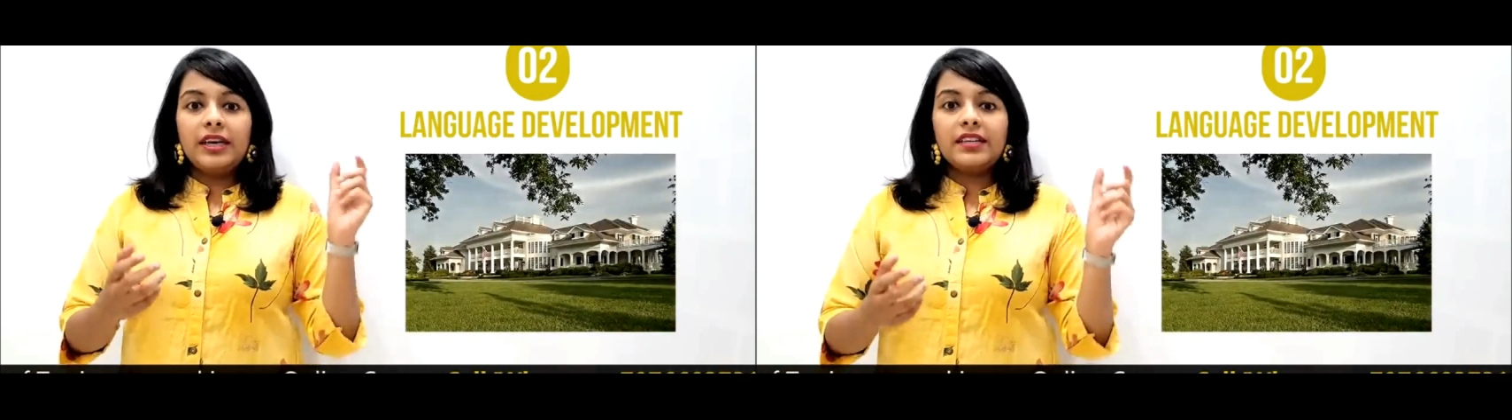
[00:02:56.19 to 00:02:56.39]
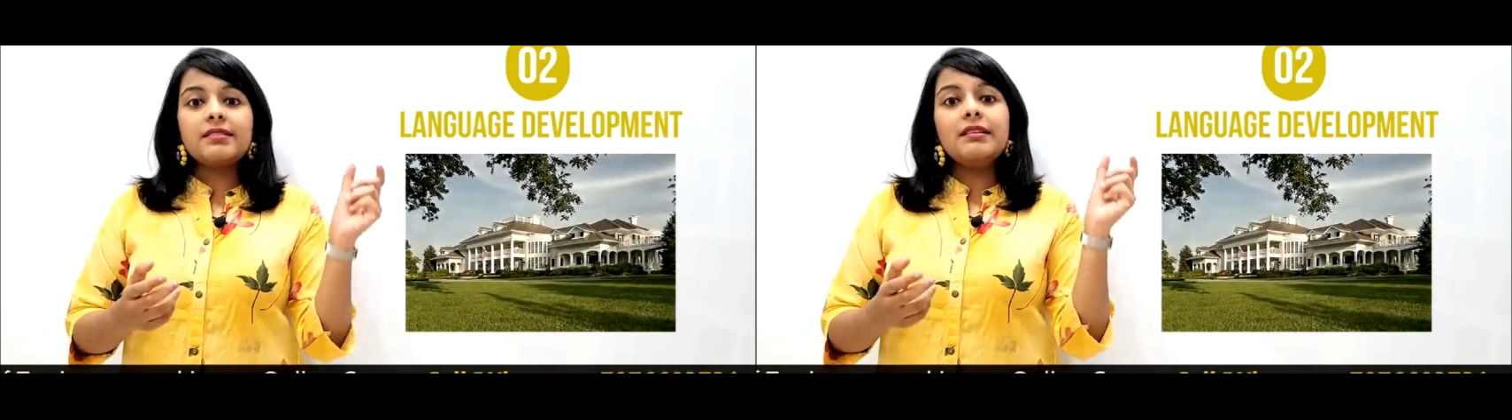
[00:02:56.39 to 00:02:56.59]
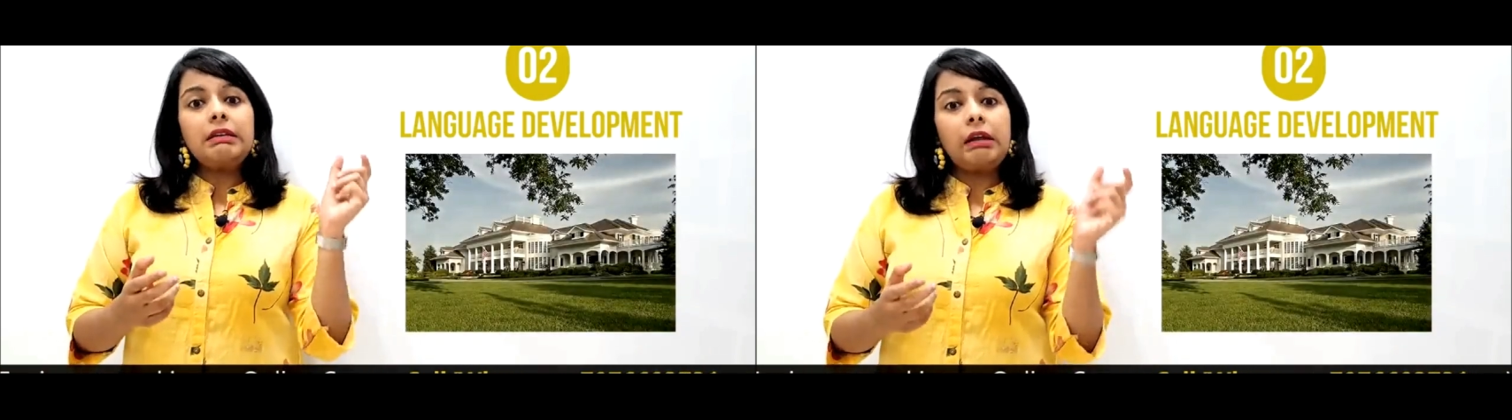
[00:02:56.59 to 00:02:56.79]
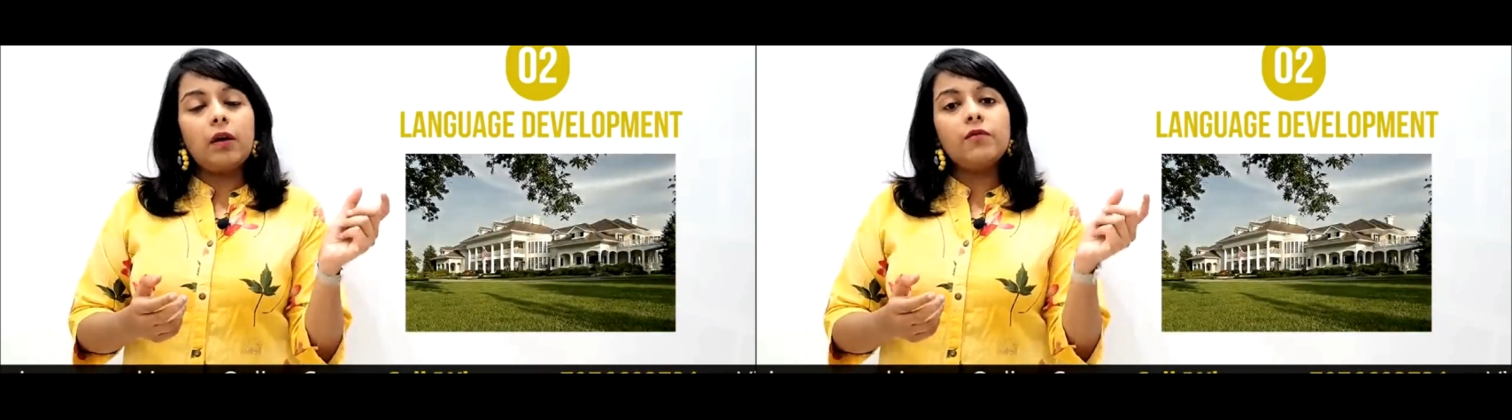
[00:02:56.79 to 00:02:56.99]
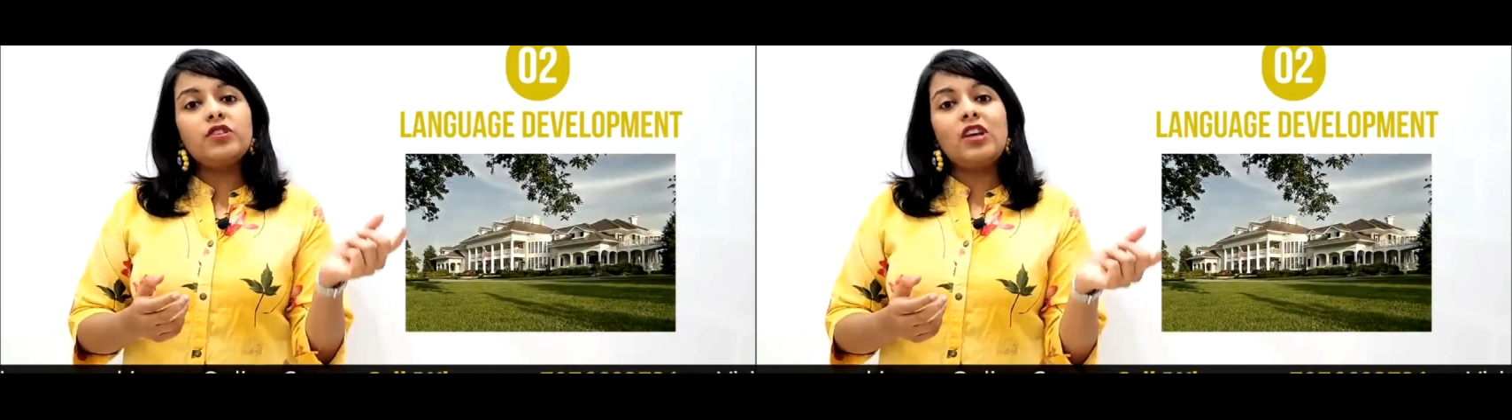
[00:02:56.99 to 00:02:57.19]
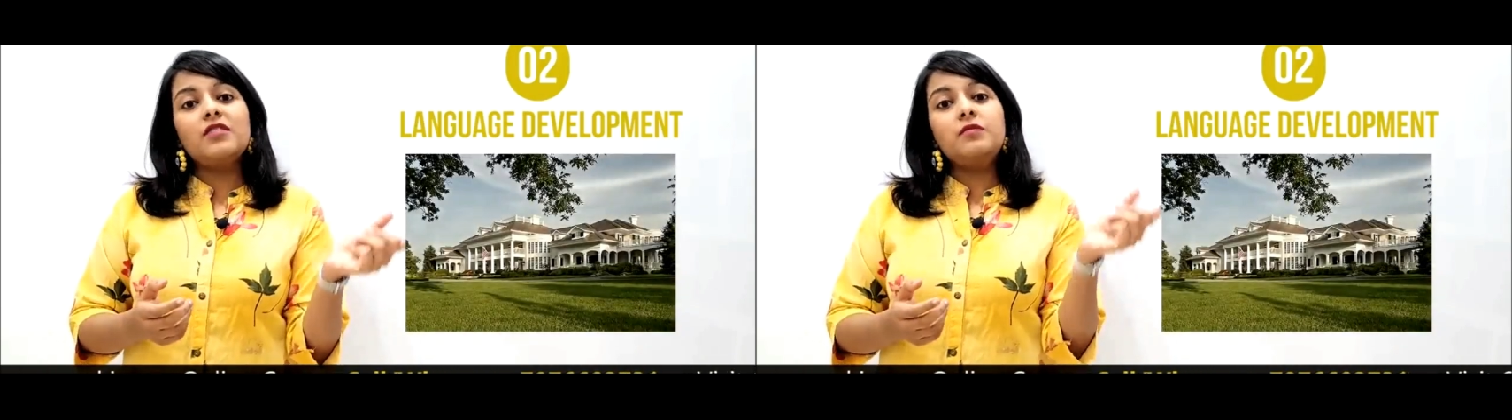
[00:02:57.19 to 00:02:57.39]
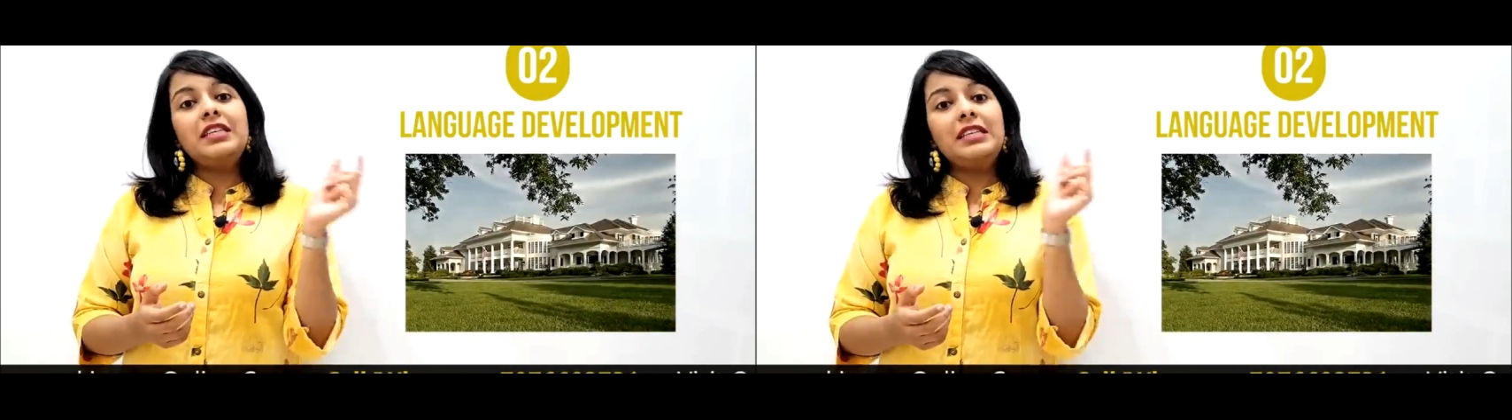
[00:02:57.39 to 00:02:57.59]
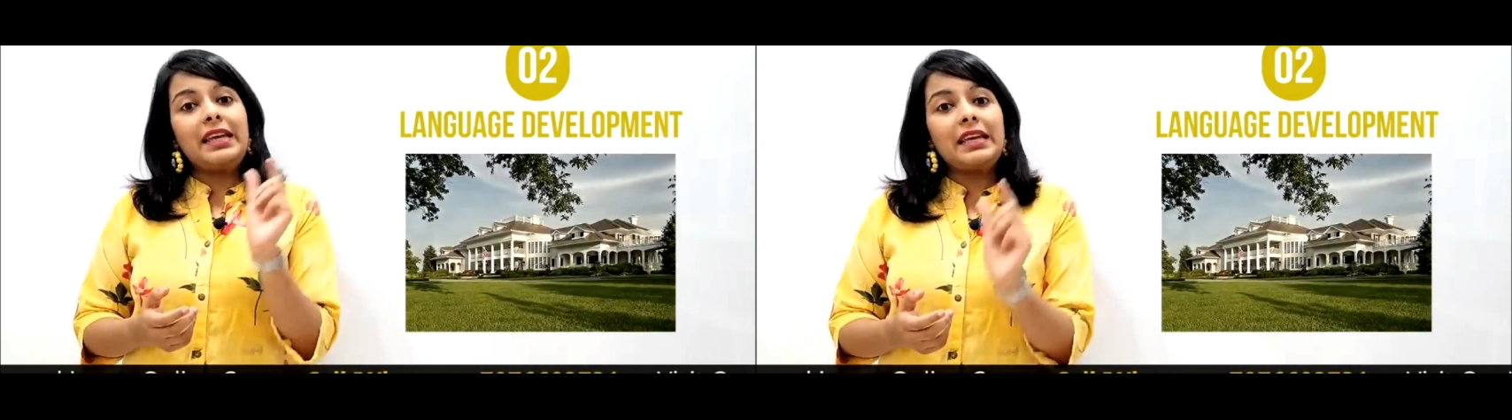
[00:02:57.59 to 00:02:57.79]
It is a term which has
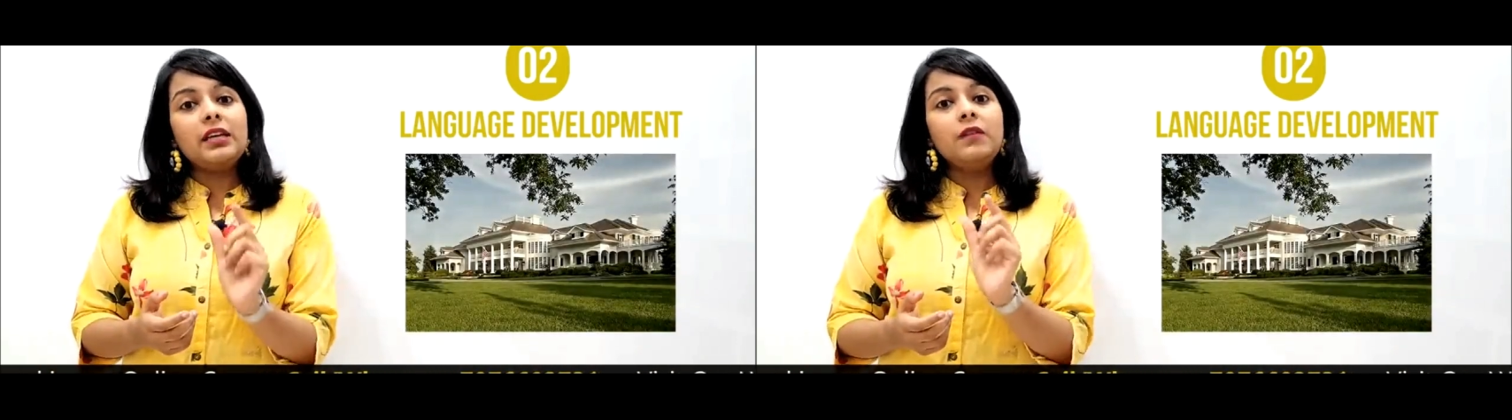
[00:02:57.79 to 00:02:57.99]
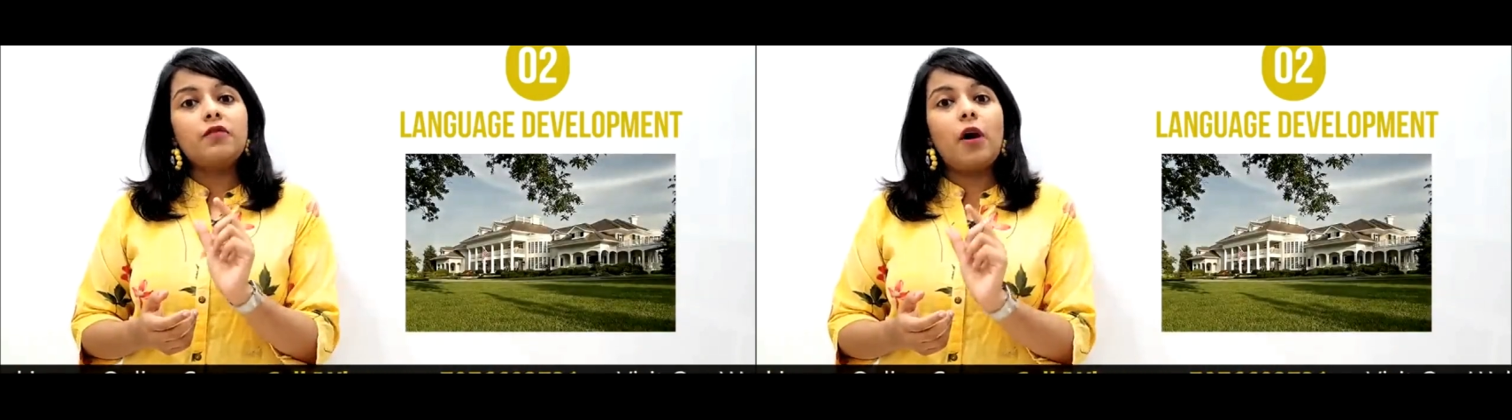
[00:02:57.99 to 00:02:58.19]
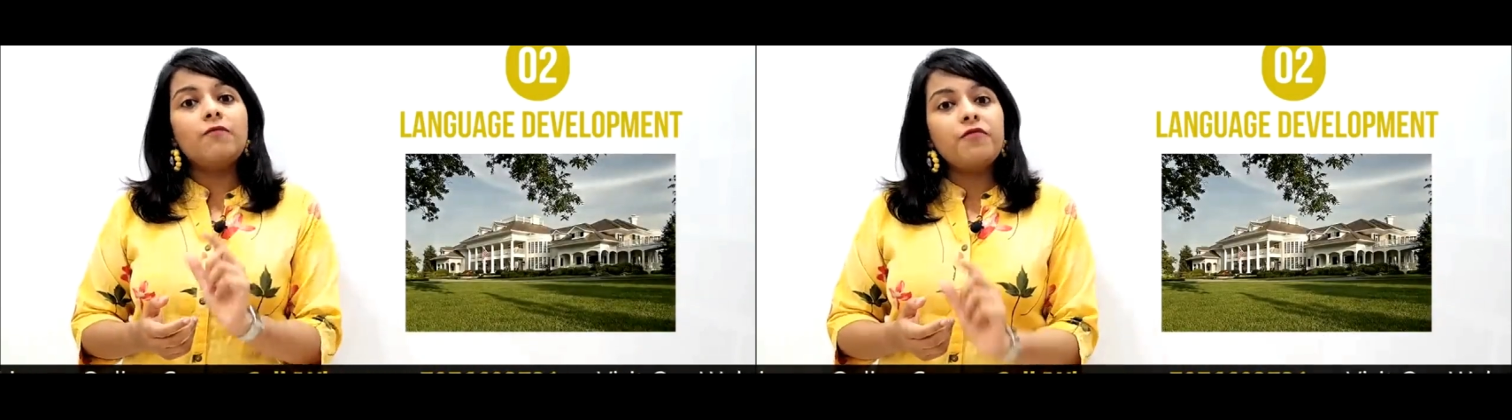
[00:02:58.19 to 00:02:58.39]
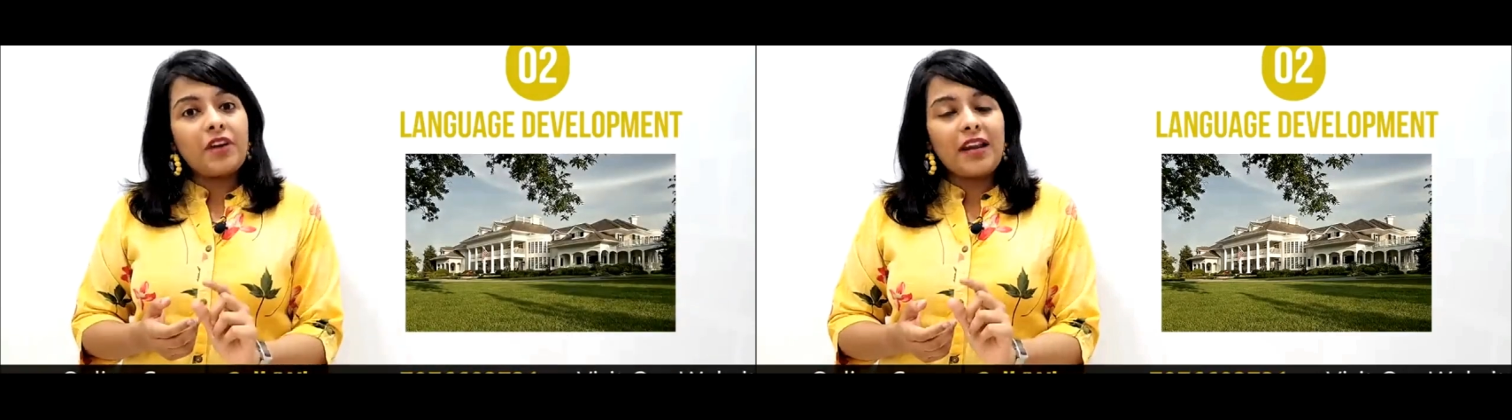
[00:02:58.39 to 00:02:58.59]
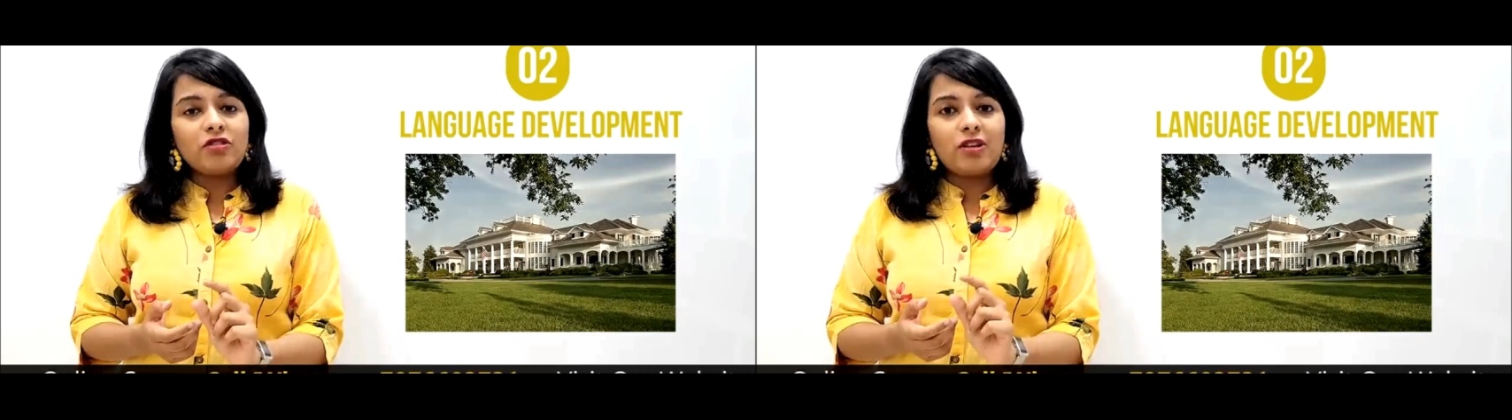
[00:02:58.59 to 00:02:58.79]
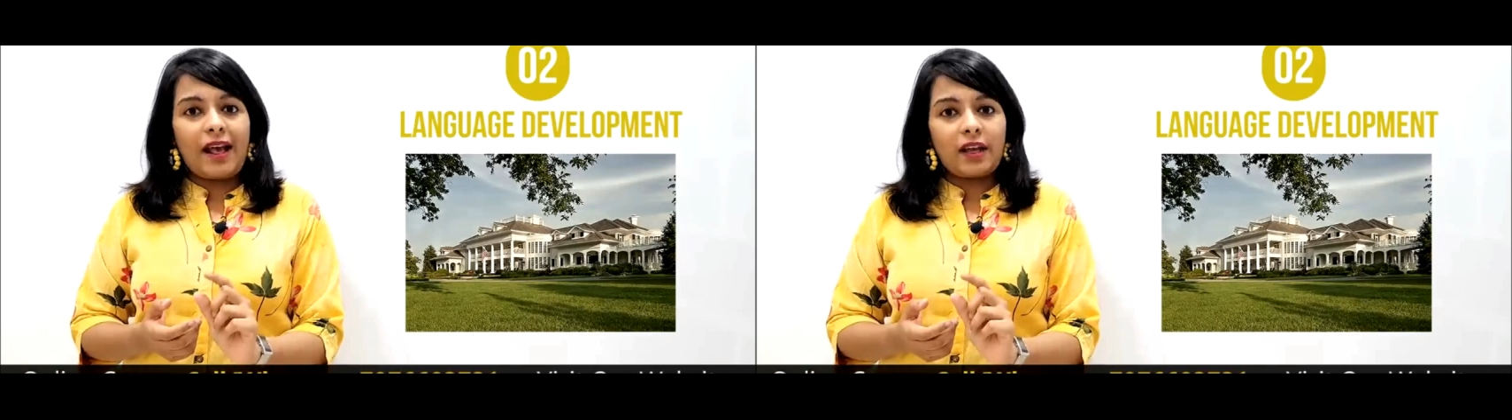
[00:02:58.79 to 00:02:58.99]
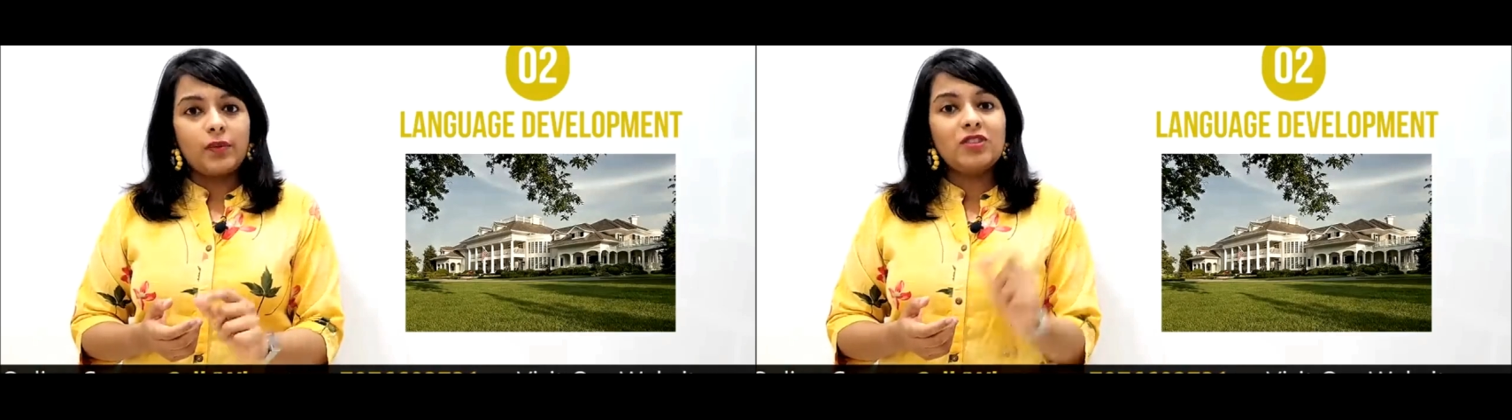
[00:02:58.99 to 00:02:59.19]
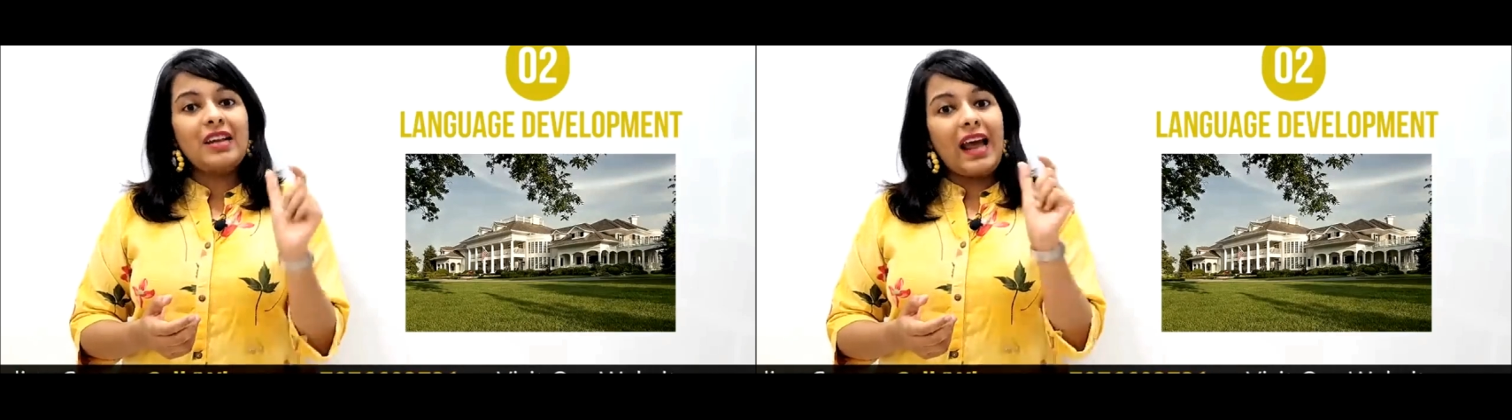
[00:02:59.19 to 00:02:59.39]
been taken from French
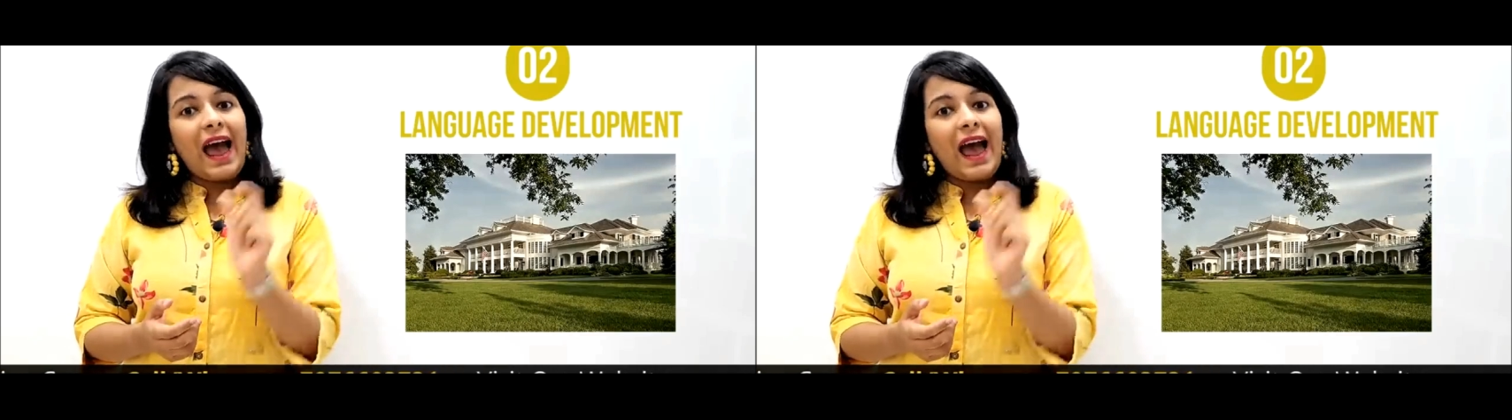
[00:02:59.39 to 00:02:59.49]
language and